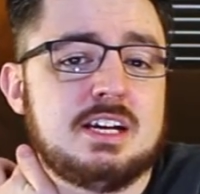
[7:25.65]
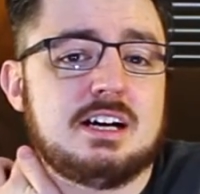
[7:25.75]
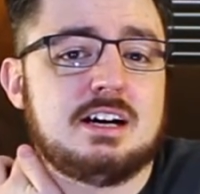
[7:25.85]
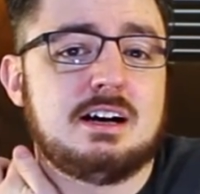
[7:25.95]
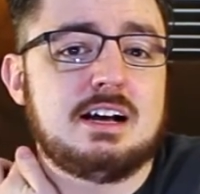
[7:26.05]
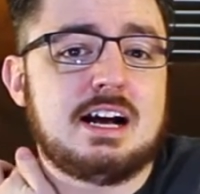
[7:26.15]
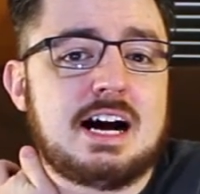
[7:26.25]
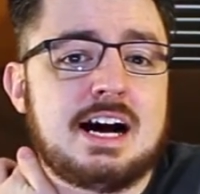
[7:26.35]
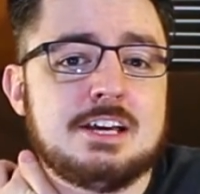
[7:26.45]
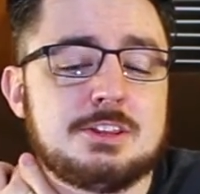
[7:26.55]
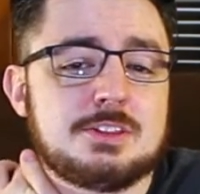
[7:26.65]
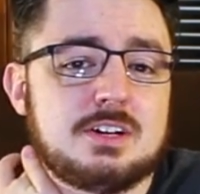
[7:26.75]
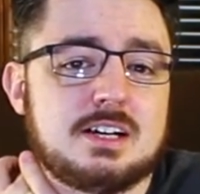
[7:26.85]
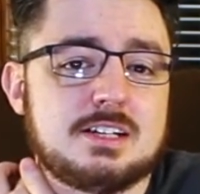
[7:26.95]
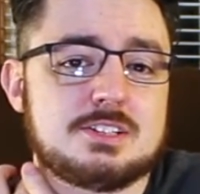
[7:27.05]
I
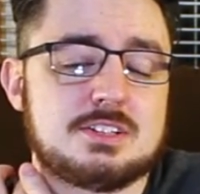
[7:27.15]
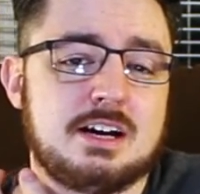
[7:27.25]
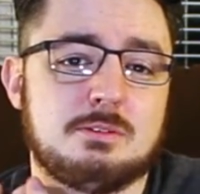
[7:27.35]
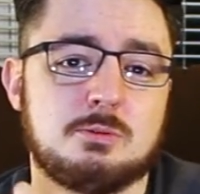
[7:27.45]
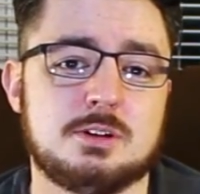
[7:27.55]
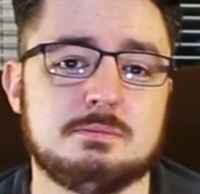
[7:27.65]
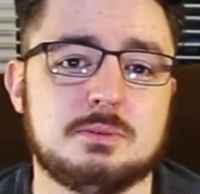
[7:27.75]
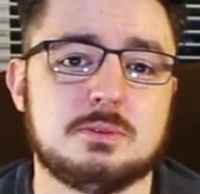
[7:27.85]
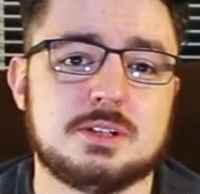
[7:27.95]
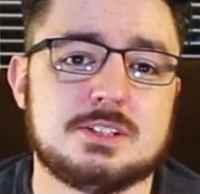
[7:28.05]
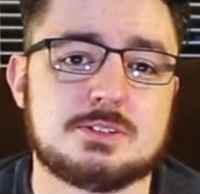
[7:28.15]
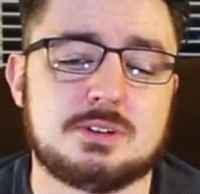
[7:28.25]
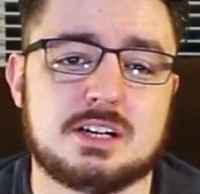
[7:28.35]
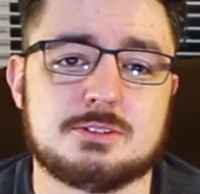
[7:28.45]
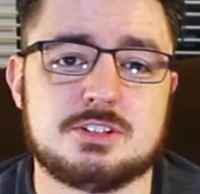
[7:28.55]
thought at one point
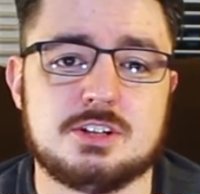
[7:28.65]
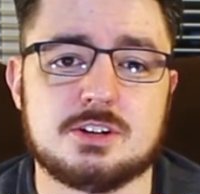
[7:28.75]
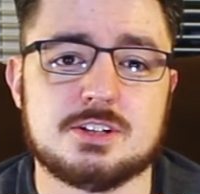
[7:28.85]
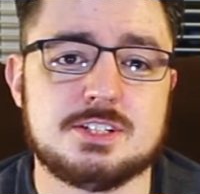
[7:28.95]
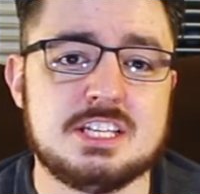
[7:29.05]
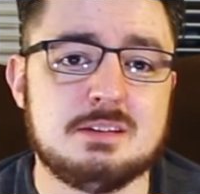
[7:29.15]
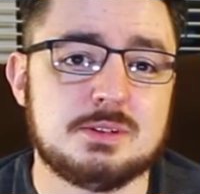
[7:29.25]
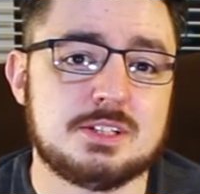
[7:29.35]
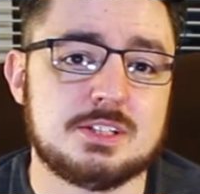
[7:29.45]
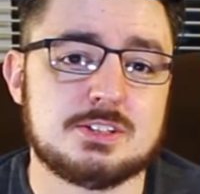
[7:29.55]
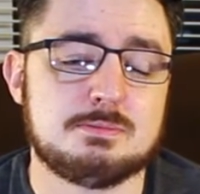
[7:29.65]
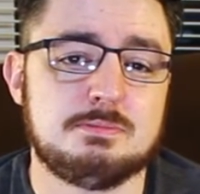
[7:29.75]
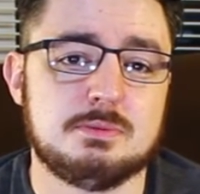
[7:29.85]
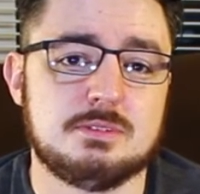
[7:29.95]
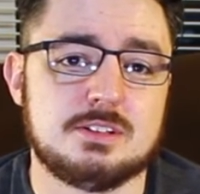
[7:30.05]
when I was nerd deep into
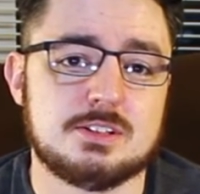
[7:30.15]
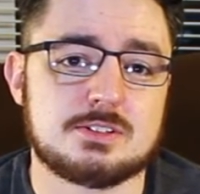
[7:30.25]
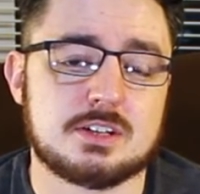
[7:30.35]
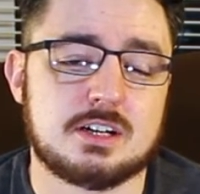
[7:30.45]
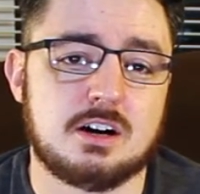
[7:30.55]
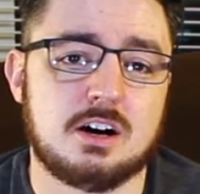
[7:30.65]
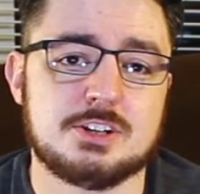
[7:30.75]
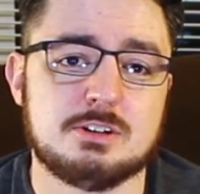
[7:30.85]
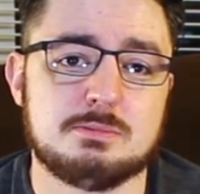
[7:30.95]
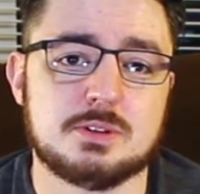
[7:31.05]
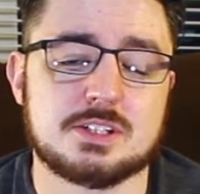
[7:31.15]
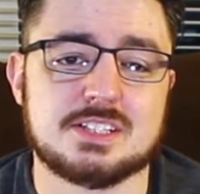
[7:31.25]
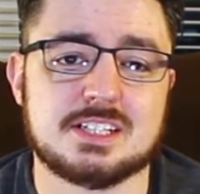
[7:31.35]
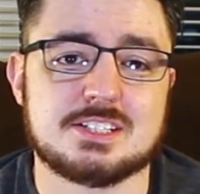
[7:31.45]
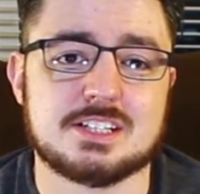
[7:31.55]
this audiobook
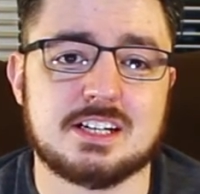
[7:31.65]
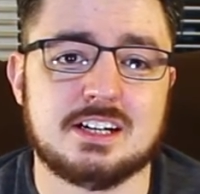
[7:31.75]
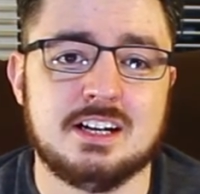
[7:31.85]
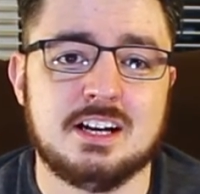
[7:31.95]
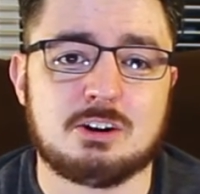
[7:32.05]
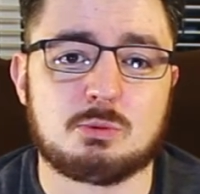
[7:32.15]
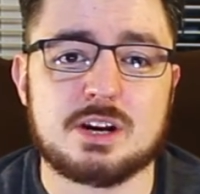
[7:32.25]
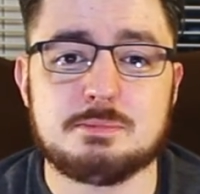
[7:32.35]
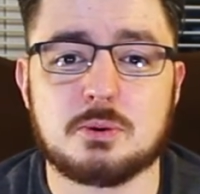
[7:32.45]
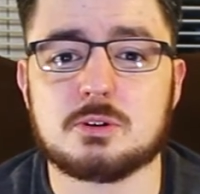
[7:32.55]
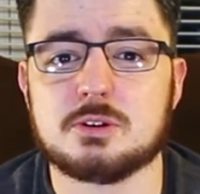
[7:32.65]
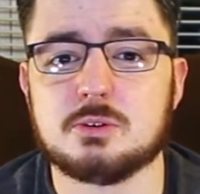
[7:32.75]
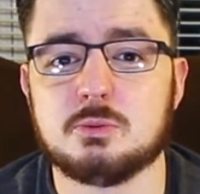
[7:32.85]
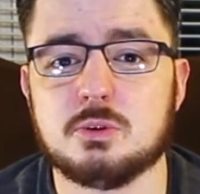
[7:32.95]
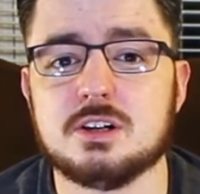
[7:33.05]
that Ray
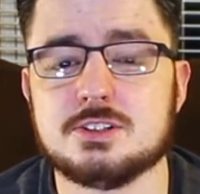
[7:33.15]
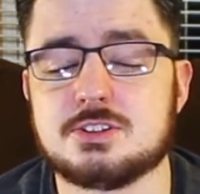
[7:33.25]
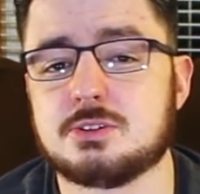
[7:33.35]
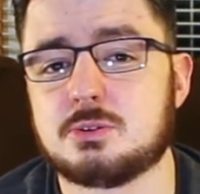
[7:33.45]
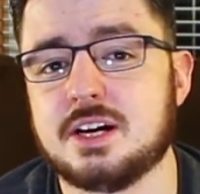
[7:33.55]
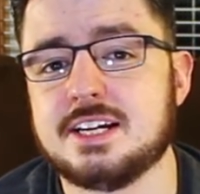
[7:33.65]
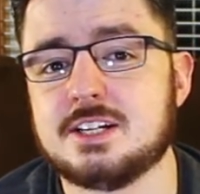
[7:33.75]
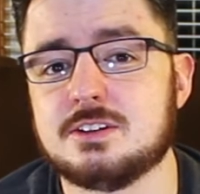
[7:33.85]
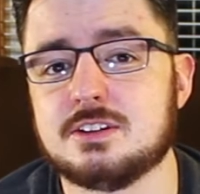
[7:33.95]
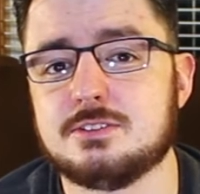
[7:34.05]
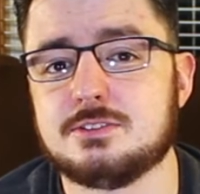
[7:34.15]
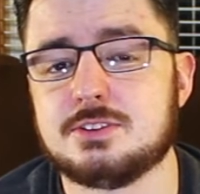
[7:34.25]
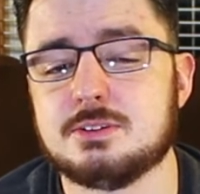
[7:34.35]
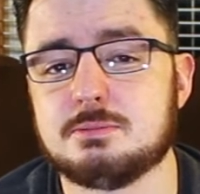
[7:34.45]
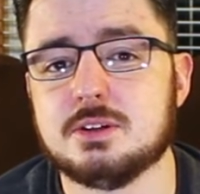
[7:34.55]
Porter was the writer
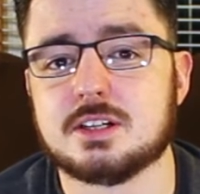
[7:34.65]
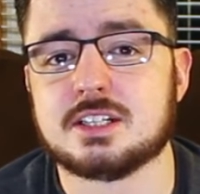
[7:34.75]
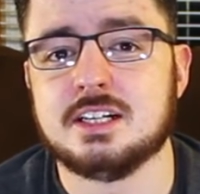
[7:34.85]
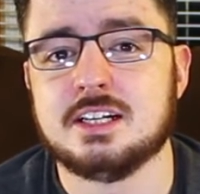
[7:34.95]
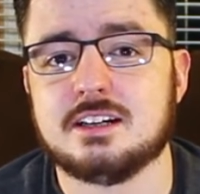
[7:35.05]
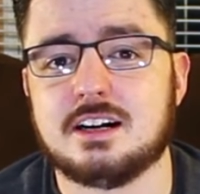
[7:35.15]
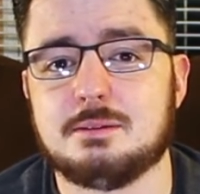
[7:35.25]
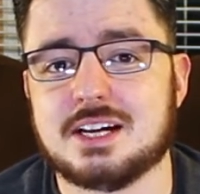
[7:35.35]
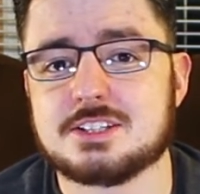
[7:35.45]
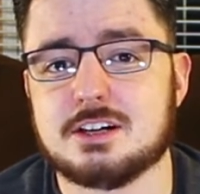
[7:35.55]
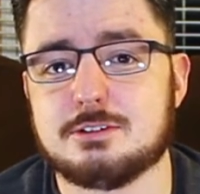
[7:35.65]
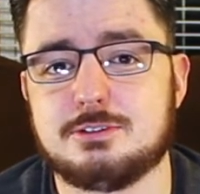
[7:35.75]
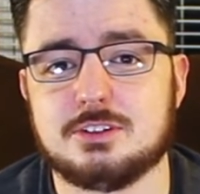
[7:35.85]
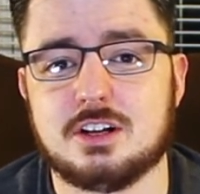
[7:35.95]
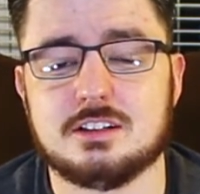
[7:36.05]
of the book. That's how
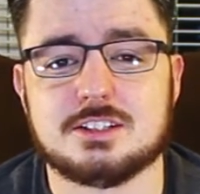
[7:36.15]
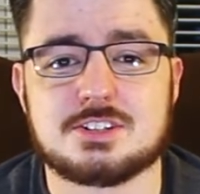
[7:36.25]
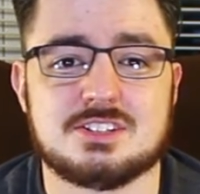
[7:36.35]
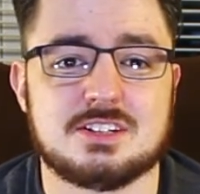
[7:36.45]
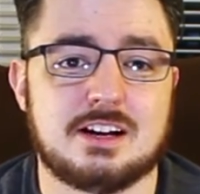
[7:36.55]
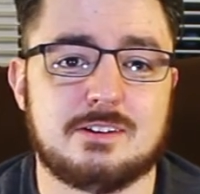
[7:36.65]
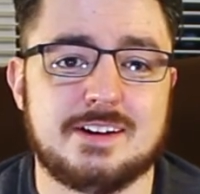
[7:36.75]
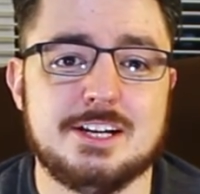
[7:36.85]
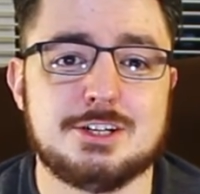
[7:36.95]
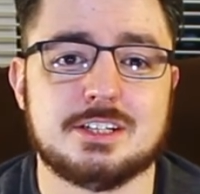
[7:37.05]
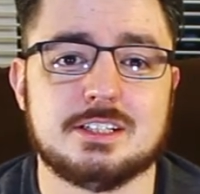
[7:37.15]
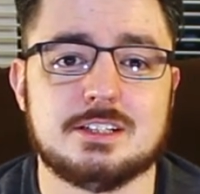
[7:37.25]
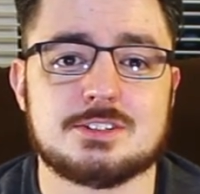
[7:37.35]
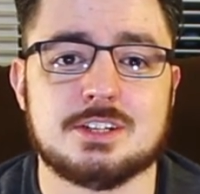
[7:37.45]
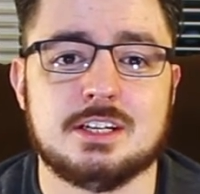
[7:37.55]
flawless his narration
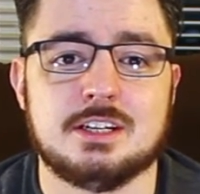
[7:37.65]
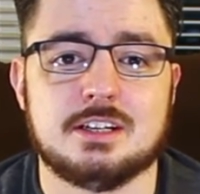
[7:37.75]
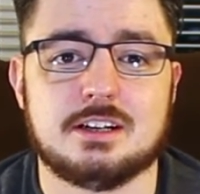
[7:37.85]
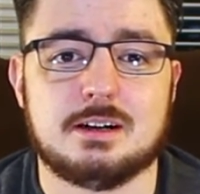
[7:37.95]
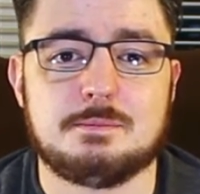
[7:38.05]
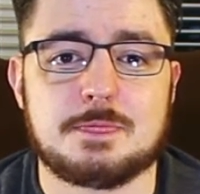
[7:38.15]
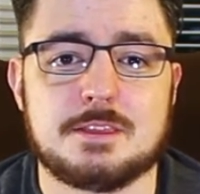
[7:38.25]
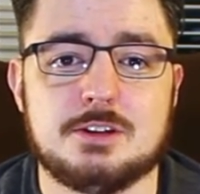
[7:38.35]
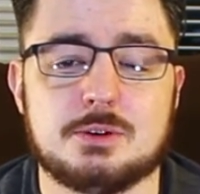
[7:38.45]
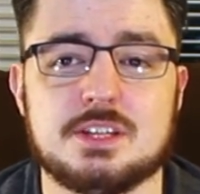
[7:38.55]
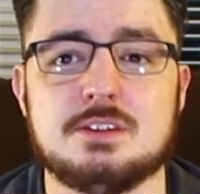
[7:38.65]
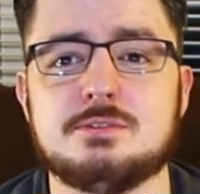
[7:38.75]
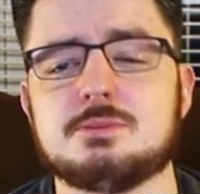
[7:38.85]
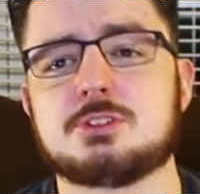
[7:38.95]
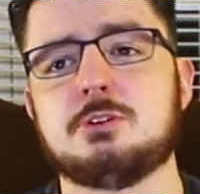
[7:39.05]
is.
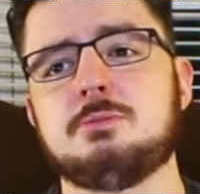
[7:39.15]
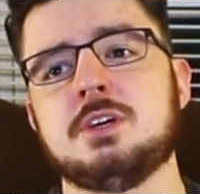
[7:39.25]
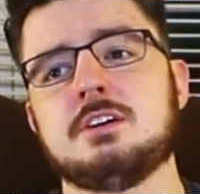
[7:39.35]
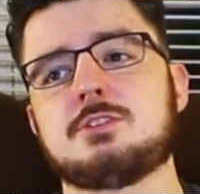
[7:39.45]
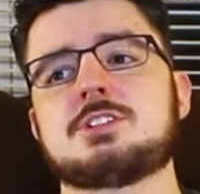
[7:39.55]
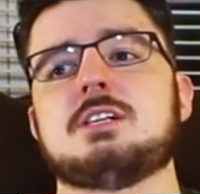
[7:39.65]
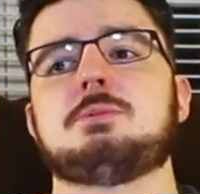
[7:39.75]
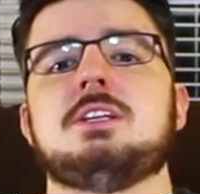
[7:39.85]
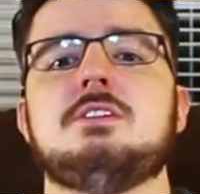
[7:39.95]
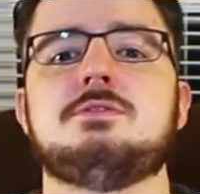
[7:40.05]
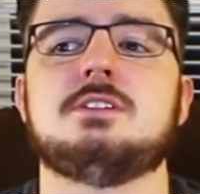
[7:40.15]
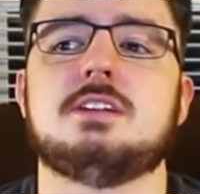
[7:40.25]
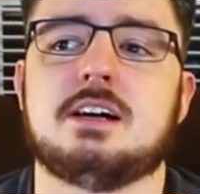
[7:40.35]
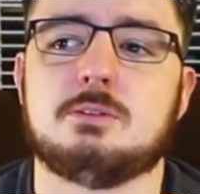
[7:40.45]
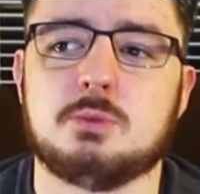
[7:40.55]
Even so, for example, even
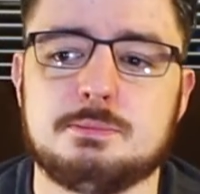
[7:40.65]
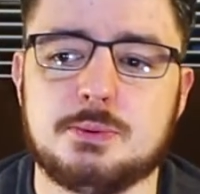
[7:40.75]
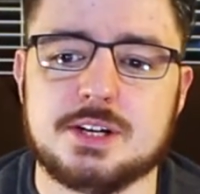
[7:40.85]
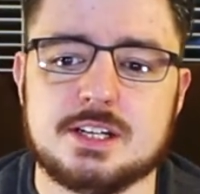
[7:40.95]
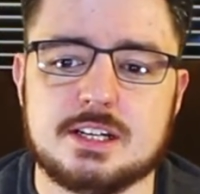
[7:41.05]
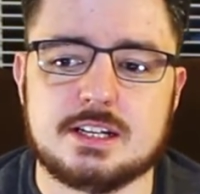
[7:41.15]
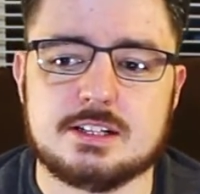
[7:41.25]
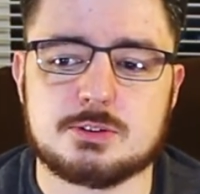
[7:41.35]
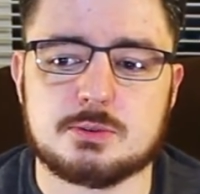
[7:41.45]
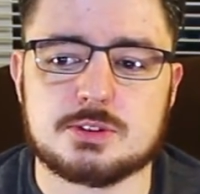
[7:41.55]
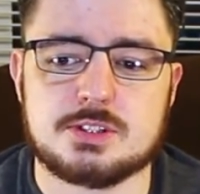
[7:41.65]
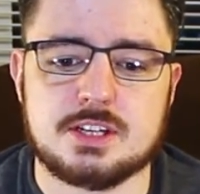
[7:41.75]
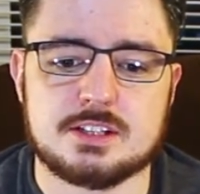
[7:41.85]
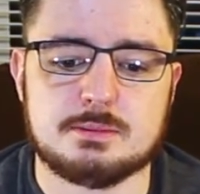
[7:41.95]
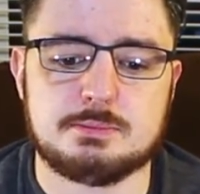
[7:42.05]
at one point towards the
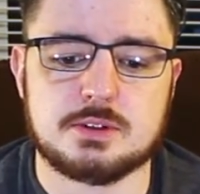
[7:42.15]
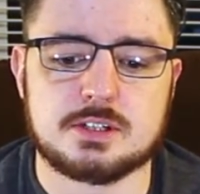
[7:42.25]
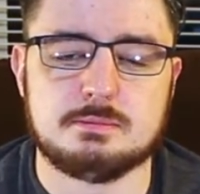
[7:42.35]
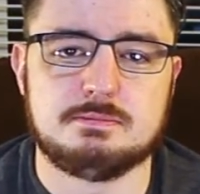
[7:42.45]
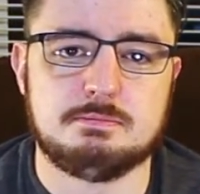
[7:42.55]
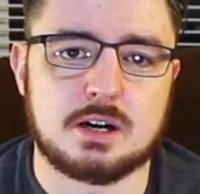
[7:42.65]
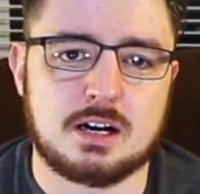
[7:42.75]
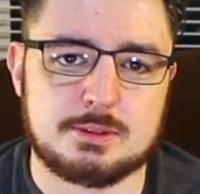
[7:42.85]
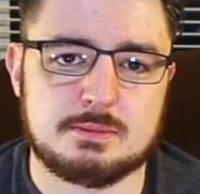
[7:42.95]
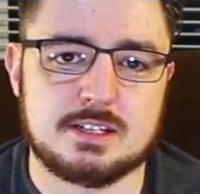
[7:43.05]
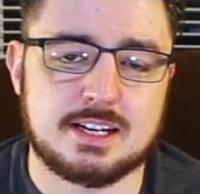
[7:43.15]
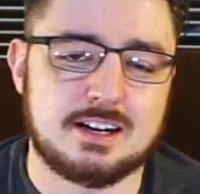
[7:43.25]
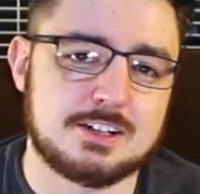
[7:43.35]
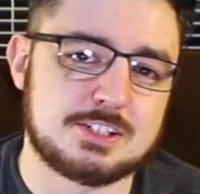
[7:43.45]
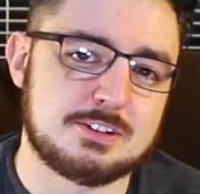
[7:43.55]
end of the book, Bob, the main
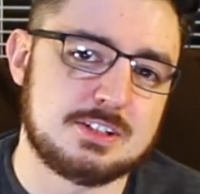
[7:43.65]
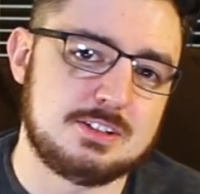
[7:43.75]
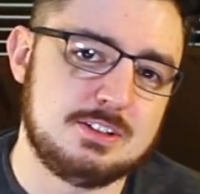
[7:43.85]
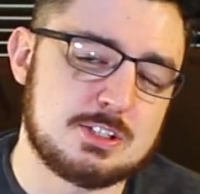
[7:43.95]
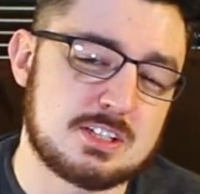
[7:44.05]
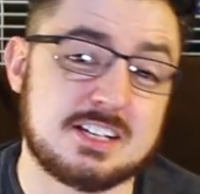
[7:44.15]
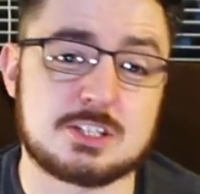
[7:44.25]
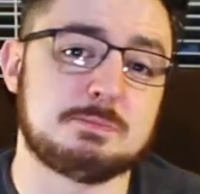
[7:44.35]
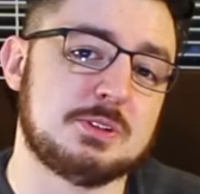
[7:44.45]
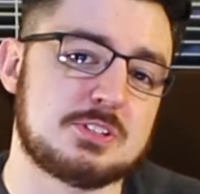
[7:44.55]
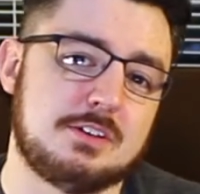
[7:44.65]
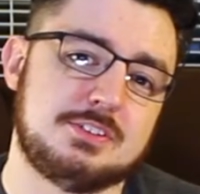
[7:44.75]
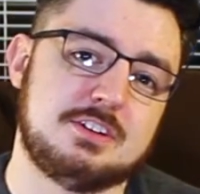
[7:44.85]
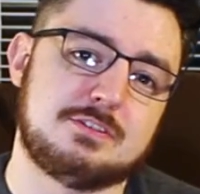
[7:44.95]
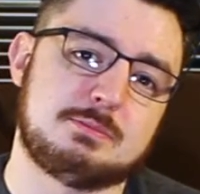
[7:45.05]
character, he kind of splits off
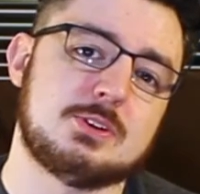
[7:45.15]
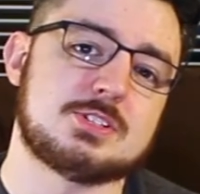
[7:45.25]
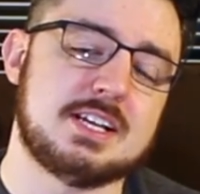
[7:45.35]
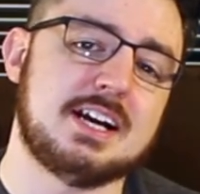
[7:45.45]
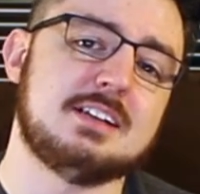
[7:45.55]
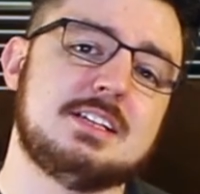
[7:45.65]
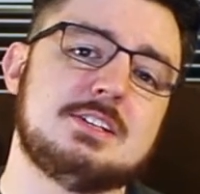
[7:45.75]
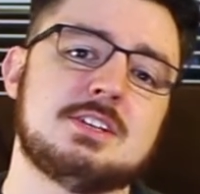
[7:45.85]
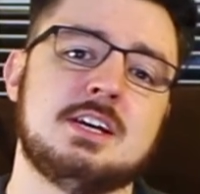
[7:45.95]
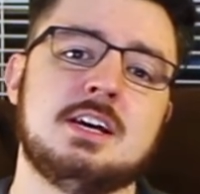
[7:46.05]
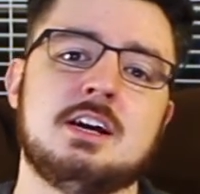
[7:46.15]
into different personalities.